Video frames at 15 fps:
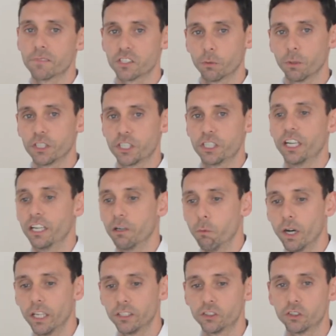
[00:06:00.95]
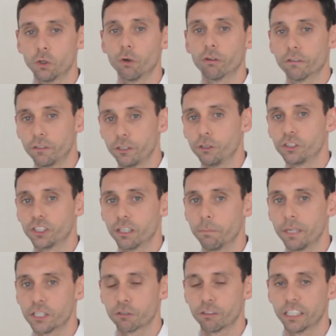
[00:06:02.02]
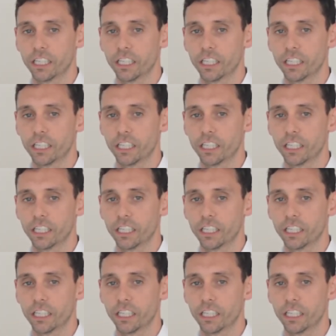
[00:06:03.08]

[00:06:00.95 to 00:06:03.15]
So once you've done it once, or if you're using a measuring